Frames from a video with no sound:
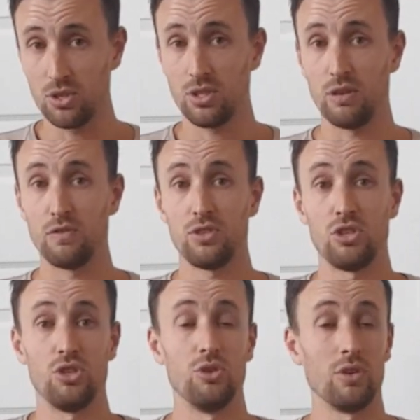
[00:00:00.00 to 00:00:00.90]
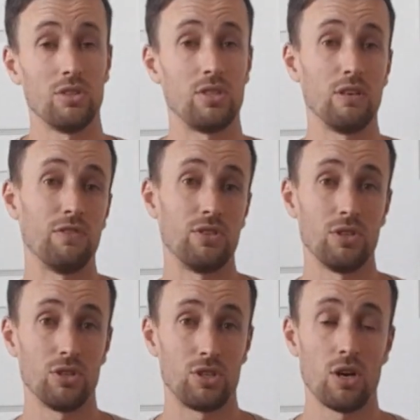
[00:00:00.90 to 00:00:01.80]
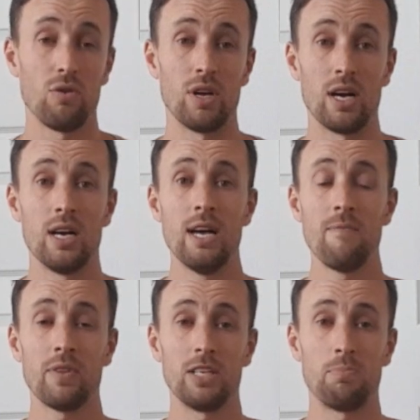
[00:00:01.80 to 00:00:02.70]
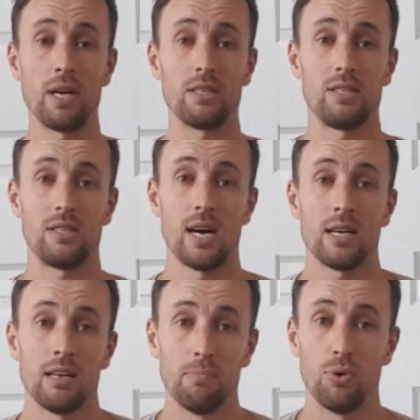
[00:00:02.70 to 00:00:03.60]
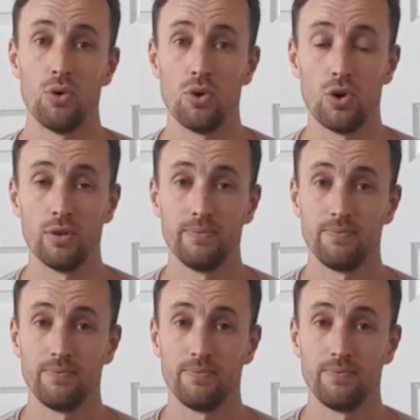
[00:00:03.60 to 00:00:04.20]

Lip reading: stiffness and joint stiffness in the shoulder is being stuck in poor,